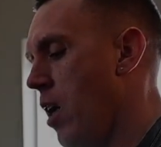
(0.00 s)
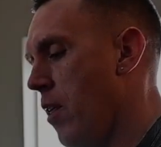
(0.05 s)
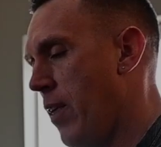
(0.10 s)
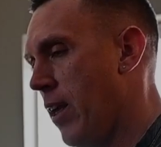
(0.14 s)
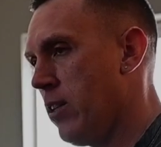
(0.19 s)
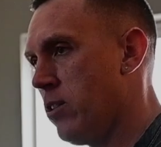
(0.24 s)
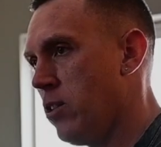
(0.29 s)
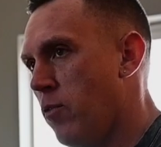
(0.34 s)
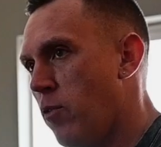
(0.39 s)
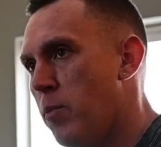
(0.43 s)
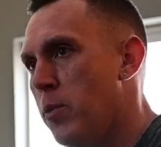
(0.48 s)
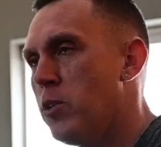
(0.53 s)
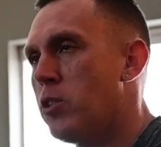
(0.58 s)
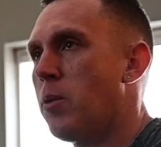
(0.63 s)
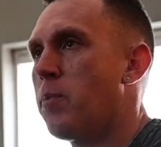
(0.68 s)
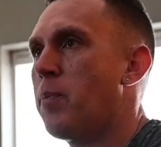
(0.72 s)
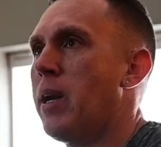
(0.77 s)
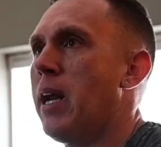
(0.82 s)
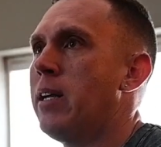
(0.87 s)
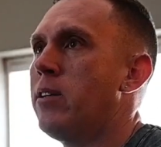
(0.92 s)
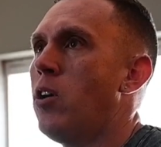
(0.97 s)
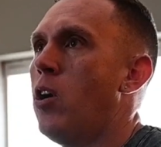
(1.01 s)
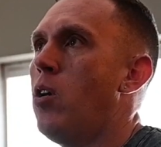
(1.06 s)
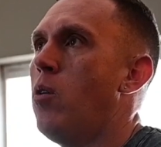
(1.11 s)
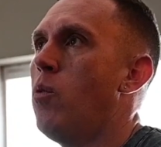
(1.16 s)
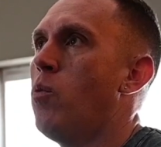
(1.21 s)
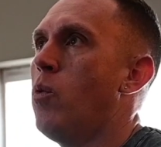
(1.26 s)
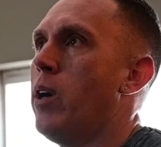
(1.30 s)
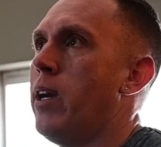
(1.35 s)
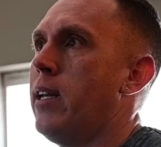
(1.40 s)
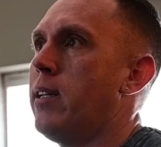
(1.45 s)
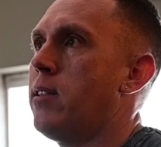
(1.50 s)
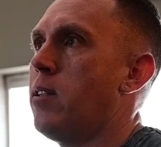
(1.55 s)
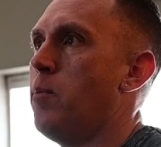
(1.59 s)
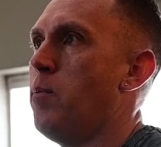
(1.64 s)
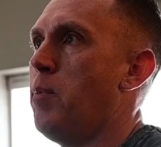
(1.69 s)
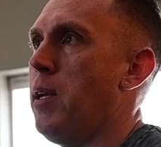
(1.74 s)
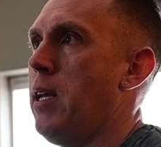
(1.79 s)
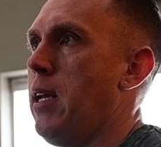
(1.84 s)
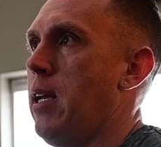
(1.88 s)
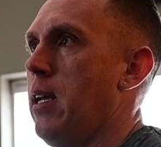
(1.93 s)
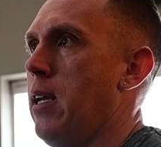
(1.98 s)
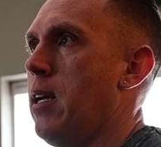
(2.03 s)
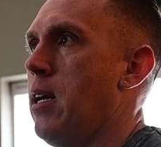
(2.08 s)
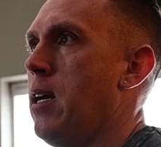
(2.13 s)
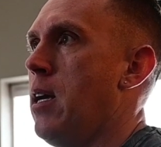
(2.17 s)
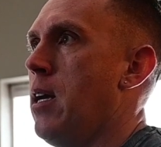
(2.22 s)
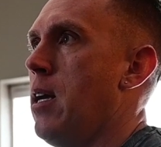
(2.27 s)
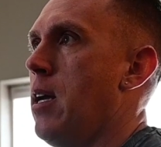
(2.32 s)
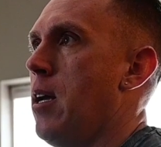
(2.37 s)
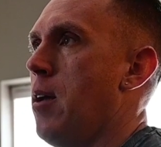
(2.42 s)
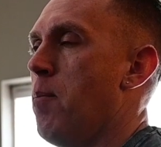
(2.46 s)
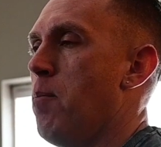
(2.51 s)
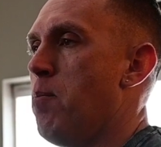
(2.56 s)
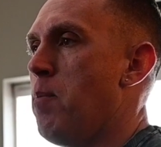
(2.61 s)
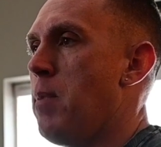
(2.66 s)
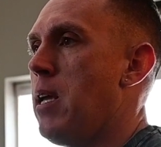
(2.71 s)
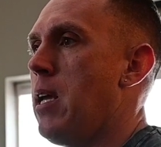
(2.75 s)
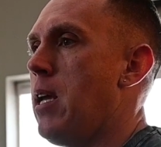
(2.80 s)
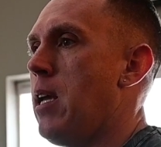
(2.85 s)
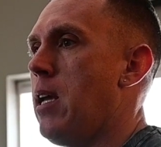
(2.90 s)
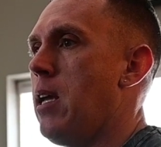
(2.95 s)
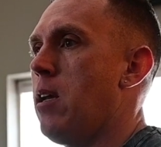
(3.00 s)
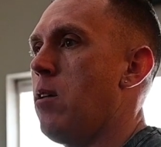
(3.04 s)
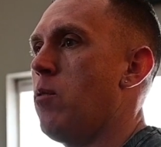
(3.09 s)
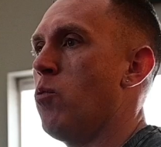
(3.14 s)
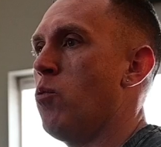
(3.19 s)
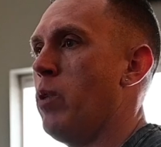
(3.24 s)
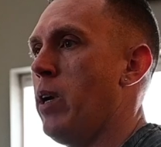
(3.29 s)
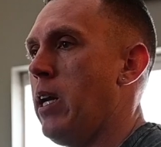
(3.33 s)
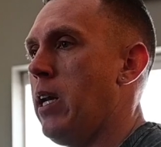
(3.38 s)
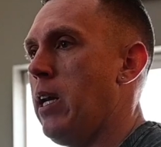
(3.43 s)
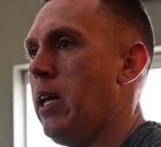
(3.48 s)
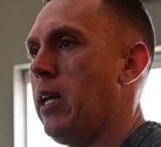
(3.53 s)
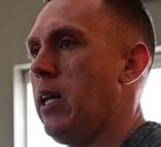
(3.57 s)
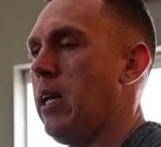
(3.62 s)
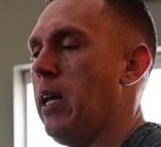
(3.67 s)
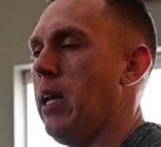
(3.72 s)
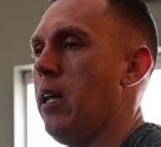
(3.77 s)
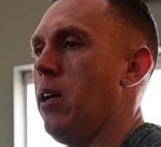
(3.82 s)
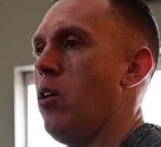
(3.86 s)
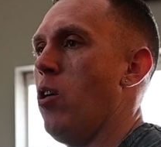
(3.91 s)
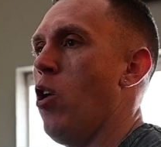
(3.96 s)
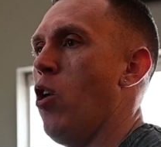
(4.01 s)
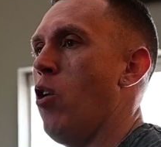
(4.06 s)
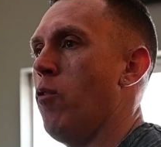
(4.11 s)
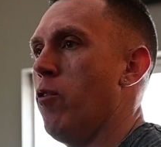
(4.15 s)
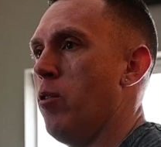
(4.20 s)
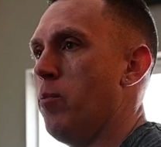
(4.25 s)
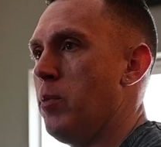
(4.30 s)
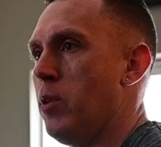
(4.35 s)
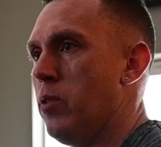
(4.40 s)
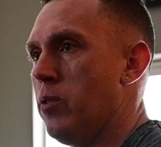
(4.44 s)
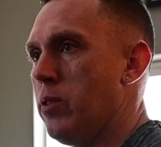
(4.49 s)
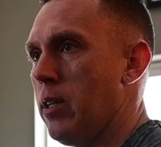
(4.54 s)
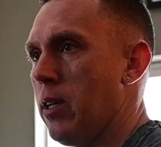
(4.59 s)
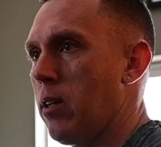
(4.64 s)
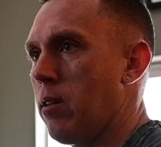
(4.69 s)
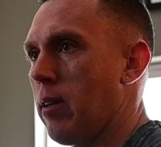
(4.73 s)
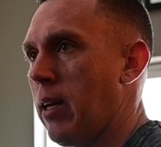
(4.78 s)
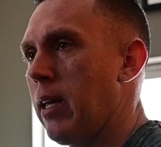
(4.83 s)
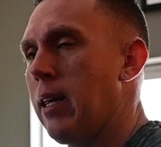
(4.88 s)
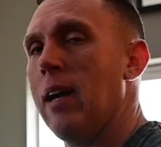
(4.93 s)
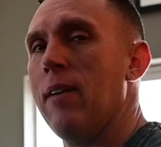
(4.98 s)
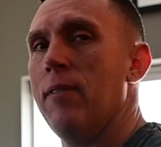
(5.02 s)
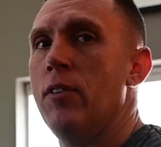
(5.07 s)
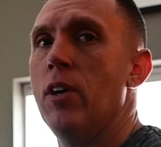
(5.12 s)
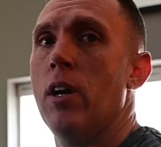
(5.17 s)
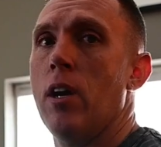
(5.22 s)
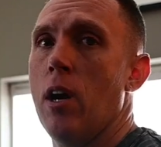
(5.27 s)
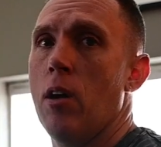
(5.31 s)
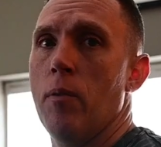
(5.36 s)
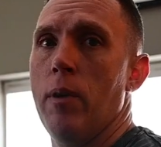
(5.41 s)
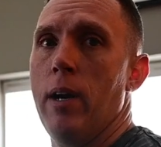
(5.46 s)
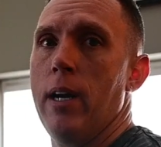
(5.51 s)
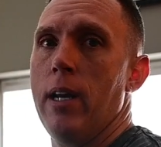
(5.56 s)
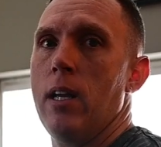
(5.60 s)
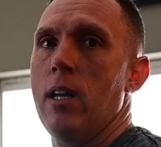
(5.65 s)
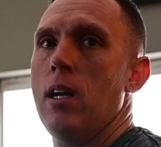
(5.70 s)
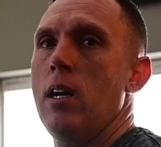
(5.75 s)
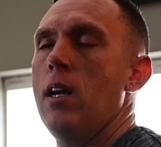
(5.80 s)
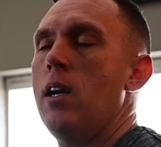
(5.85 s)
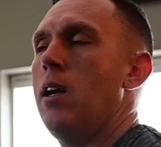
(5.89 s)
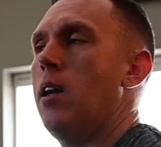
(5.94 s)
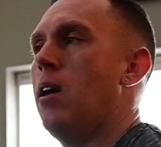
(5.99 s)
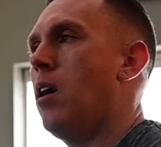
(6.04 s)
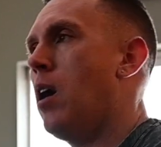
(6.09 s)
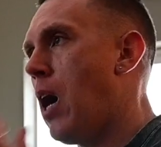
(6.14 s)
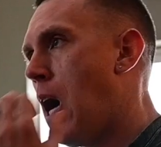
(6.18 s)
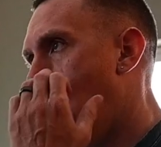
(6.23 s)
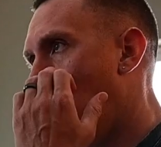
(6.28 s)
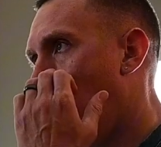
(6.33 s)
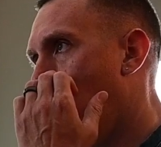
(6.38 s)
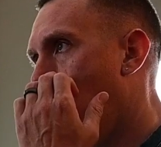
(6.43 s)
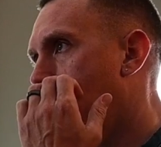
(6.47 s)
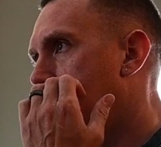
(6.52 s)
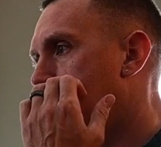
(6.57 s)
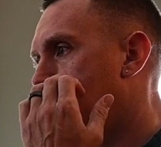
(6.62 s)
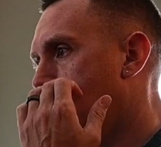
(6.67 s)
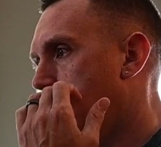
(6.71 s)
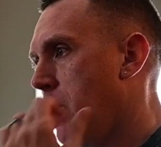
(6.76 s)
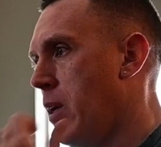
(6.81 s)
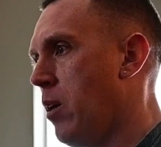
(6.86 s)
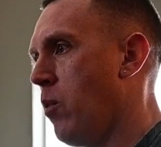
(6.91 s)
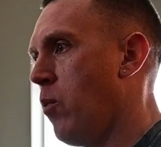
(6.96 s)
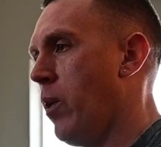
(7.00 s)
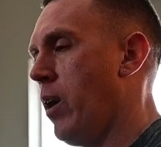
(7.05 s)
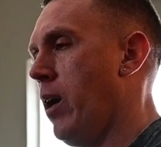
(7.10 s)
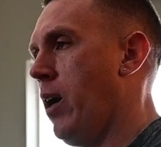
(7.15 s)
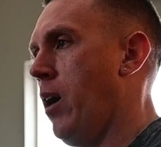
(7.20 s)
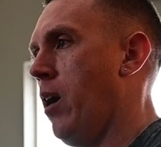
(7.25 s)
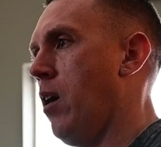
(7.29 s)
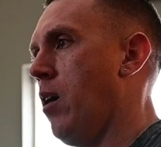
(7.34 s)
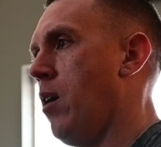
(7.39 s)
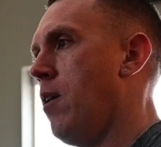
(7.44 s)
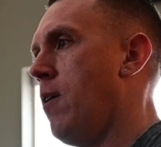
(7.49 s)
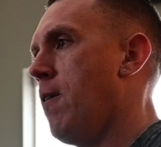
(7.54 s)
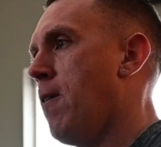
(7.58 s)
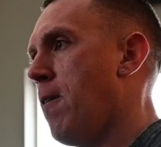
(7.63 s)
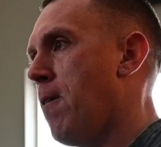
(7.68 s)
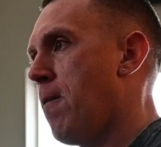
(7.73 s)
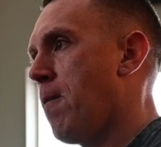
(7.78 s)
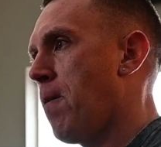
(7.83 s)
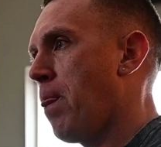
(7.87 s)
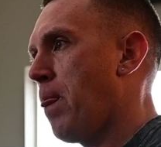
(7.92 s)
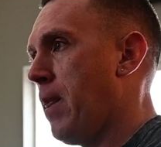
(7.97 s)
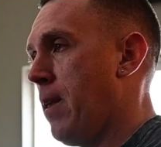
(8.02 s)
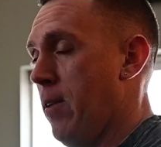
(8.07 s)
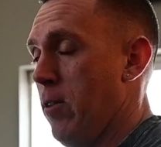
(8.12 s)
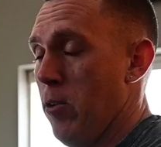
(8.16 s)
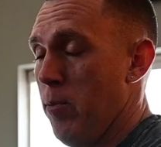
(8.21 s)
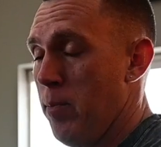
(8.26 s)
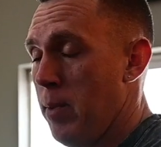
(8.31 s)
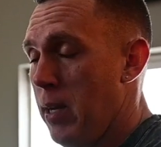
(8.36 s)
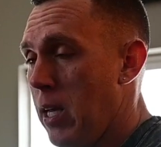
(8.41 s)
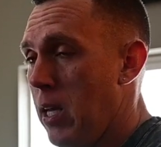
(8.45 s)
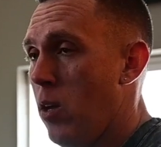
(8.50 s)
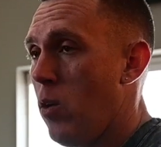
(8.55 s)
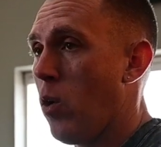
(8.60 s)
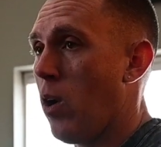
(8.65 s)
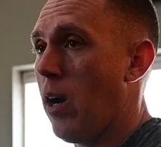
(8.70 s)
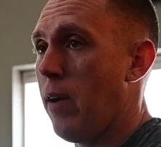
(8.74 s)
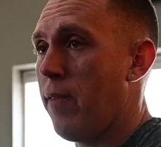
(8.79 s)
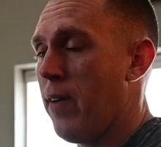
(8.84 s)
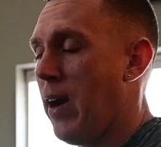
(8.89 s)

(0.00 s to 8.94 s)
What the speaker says: that is over music, but I don't want it to be me reading it over music like I've done already. I want it to be where either me or I